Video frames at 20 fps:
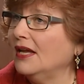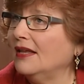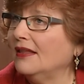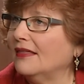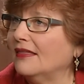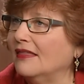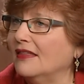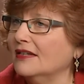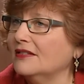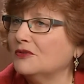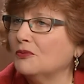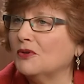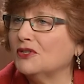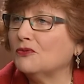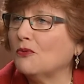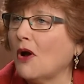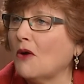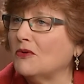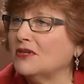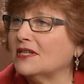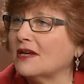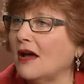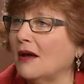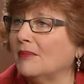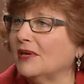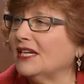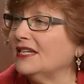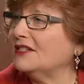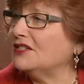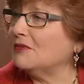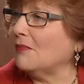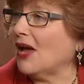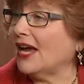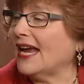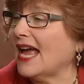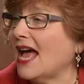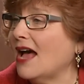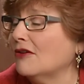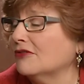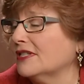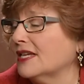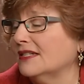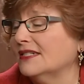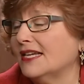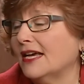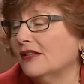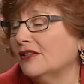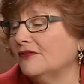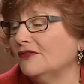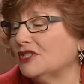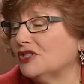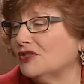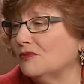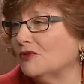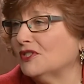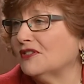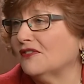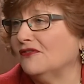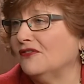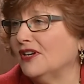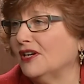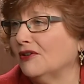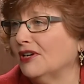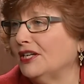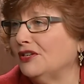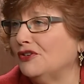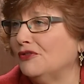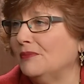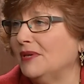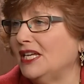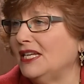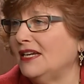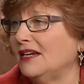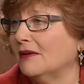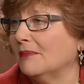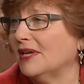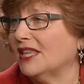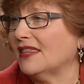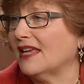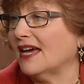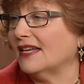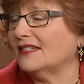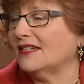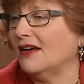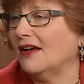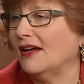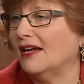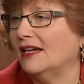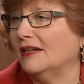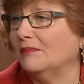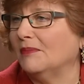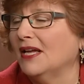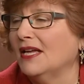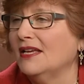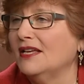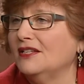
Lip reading: This was what was coming into my house, and television was a very new medium at that time.